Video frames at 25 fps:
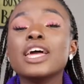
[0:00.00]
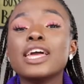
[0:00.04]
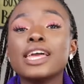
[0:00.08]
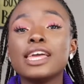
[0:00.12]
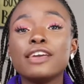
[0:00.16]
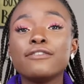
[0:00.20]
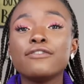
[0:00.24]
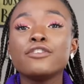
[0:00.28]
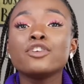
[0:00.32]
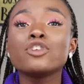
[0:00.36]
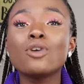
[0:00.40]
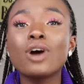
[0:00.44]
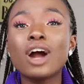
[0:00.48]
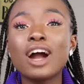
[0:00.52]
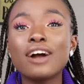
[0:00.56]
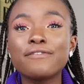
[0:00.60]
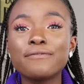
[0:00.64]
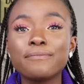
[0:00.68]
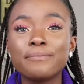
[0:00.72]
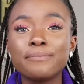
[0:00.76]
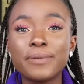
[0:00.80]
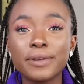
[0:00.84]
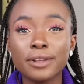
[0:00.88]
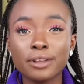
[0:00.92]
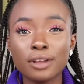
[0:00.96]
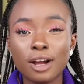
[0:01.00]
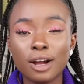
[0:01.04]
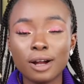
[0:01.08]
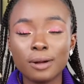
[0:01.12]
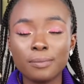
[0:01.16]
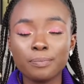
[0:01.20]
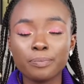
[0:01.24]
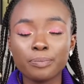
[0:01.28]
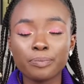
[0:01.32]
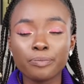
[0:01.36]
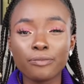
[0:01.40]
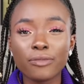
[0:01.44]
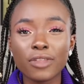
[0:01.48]
If you don't have
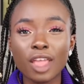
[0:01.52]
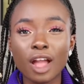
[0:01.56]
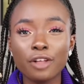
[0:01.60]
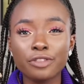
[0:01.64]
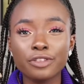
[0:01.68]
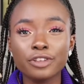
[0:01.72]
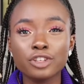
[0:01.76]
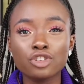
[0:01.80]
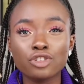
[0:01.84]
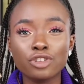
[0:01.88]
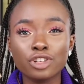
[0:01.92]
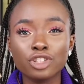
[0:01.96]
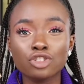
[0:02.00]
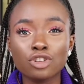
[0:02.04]
health insurance